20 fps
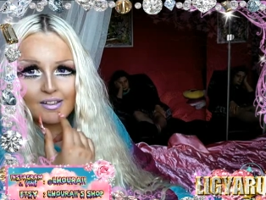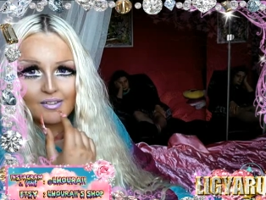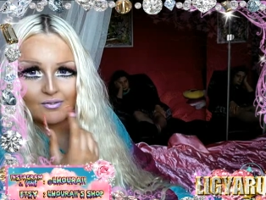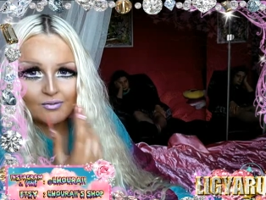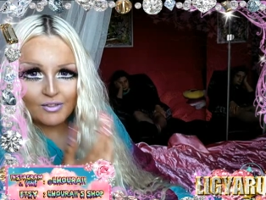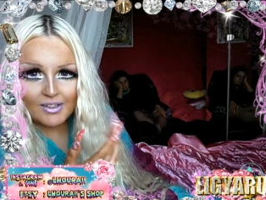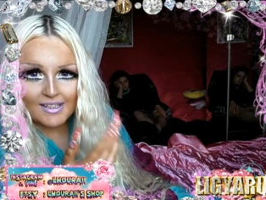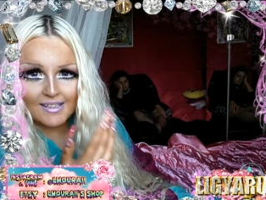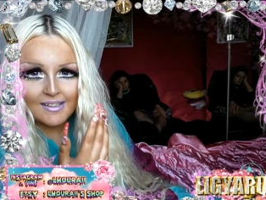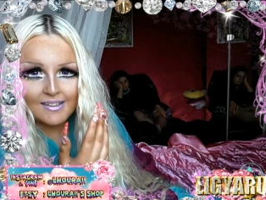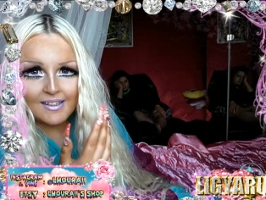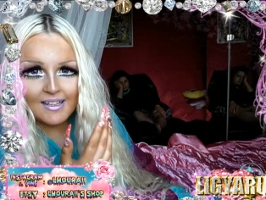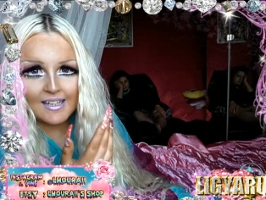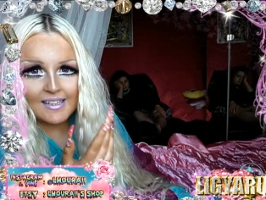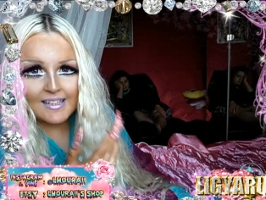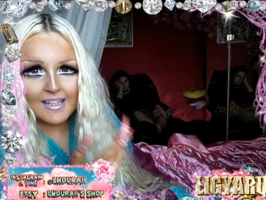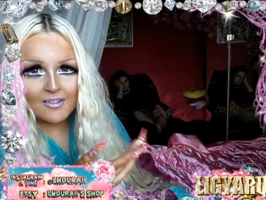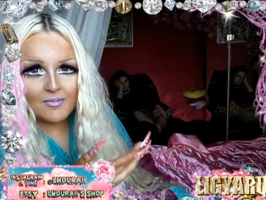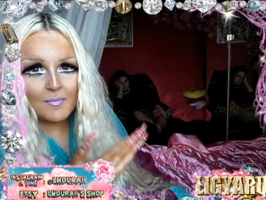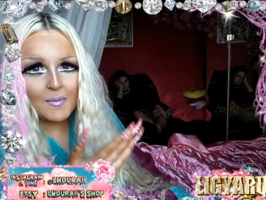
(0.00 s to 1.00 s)
Recently,
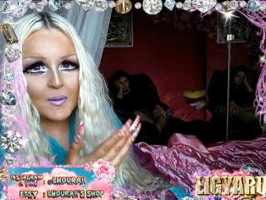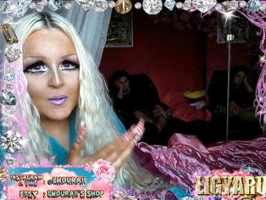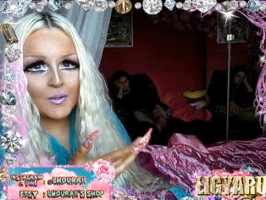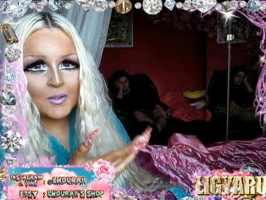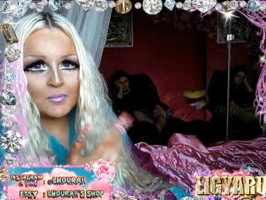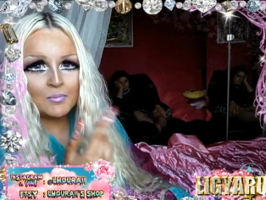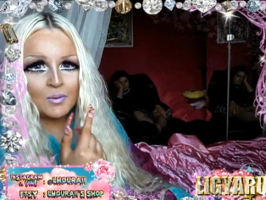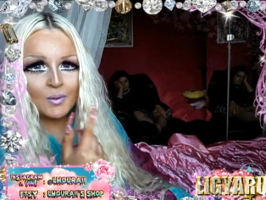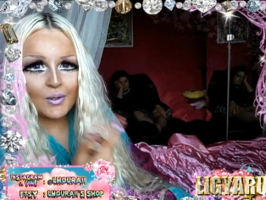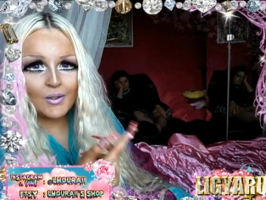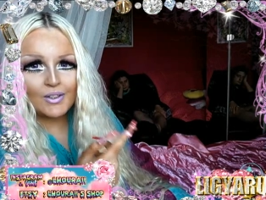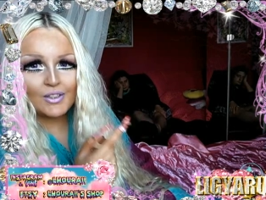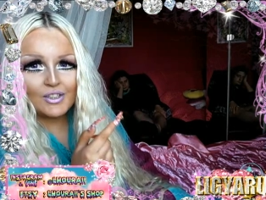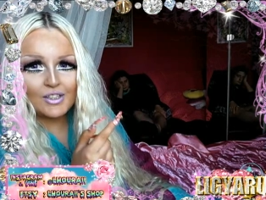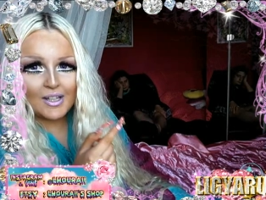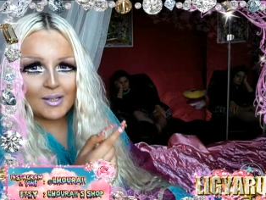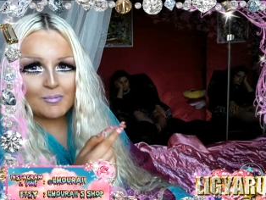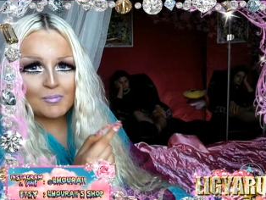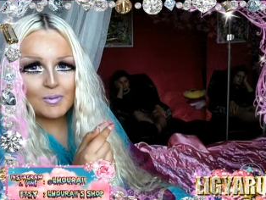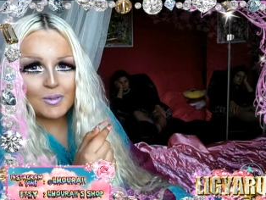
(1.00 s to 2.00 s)
as I've become not
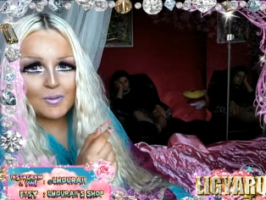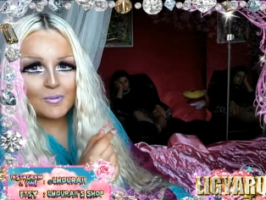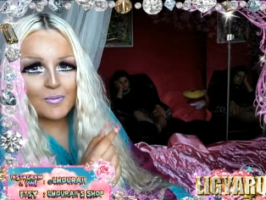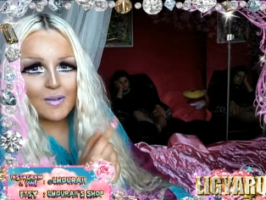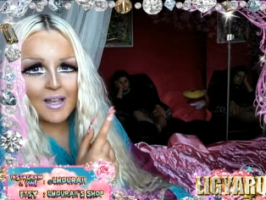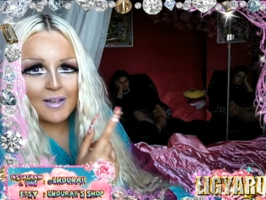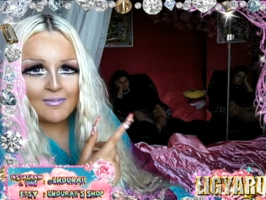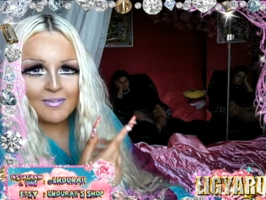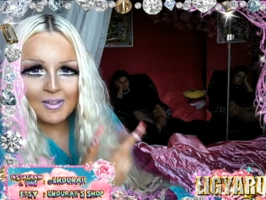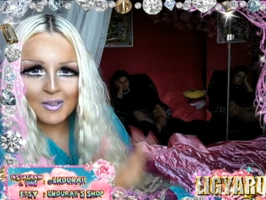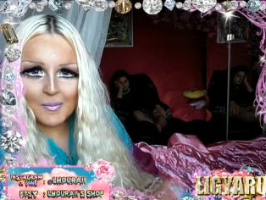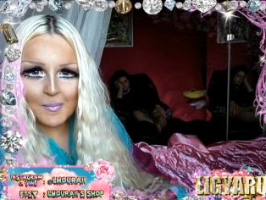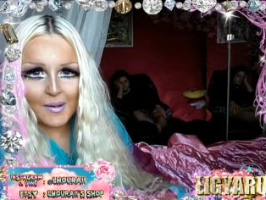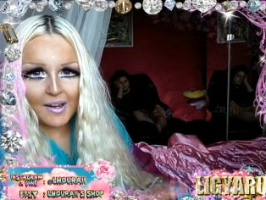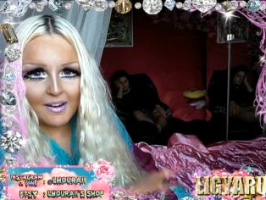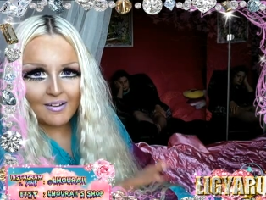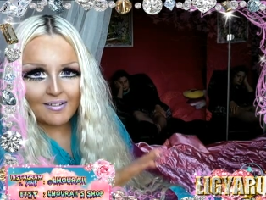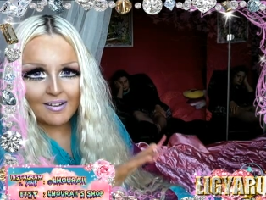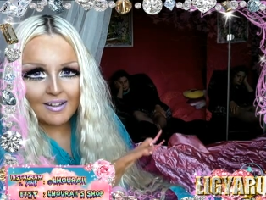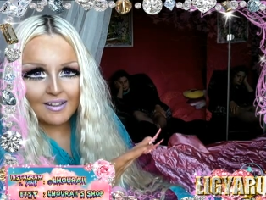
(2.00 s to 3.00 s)
ashamed of having a
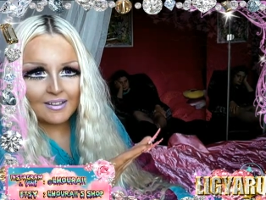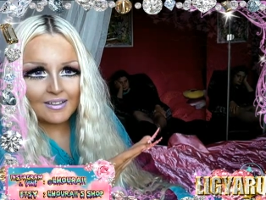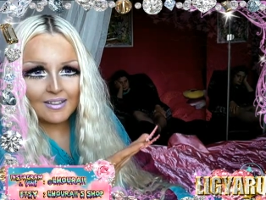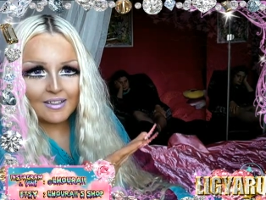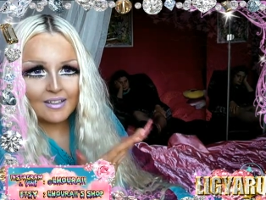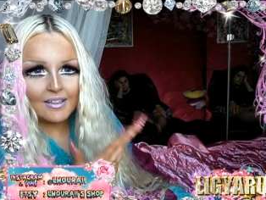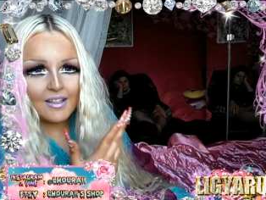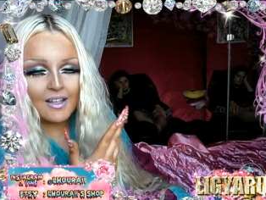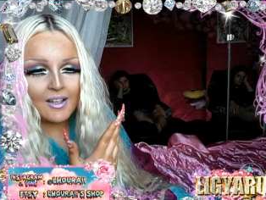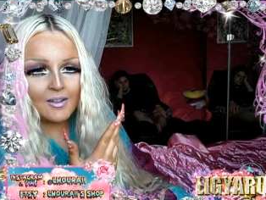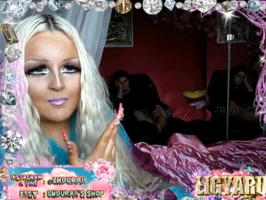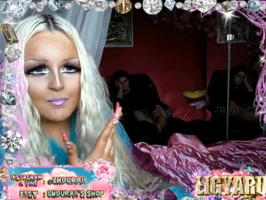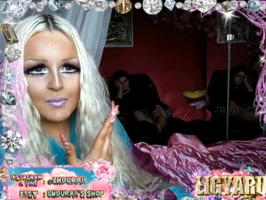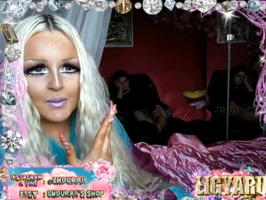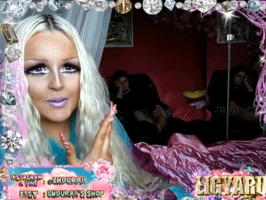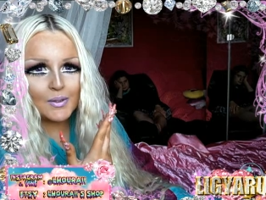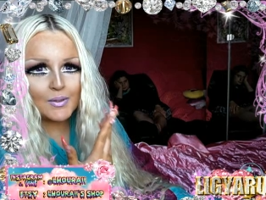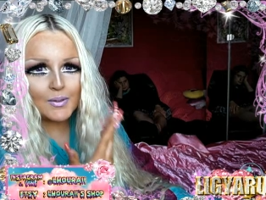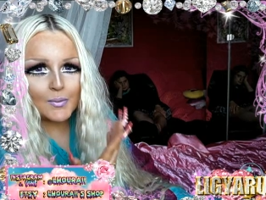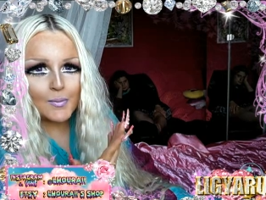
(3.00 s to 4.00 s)
period,
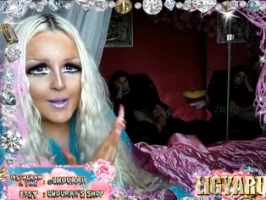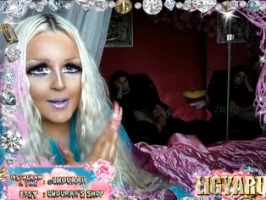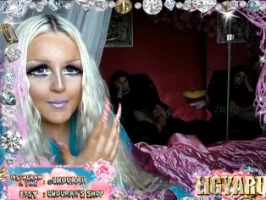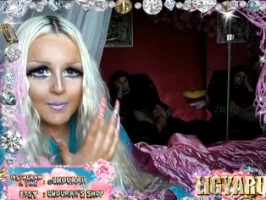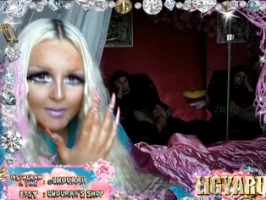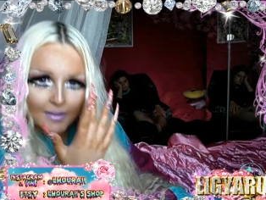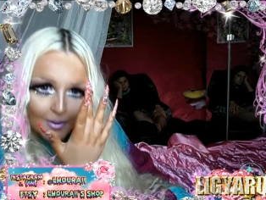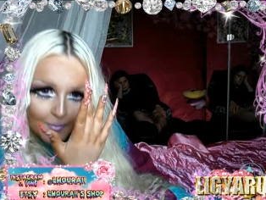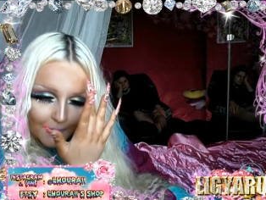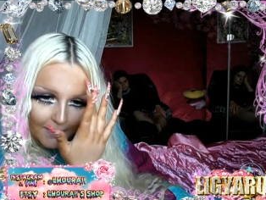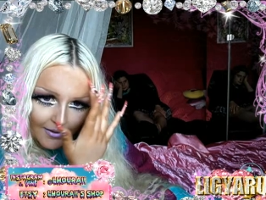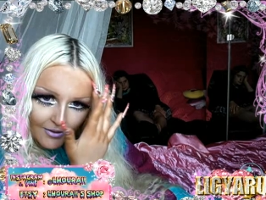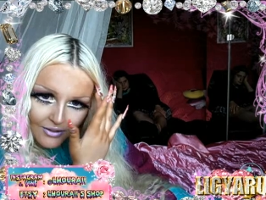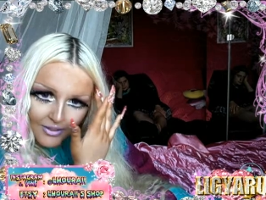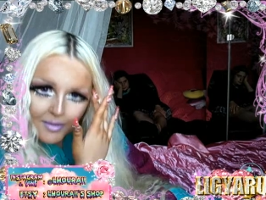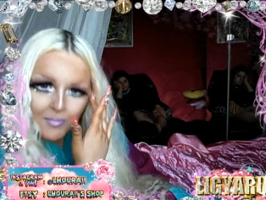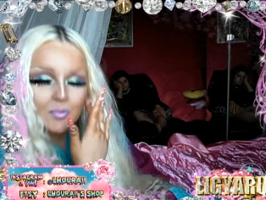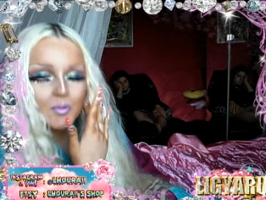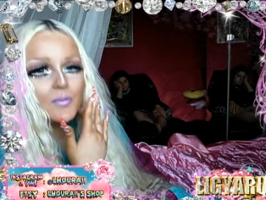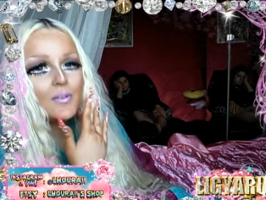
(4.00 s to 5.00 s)
because why would I be
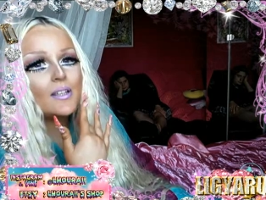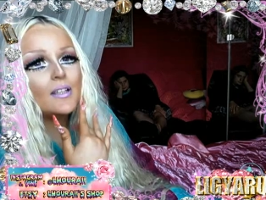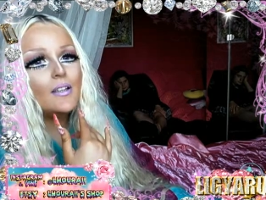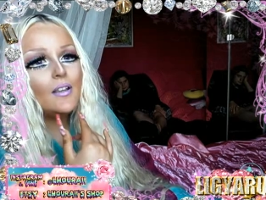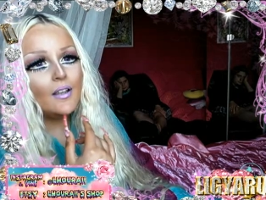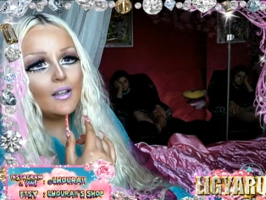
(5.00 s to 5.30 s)
ashamed of it?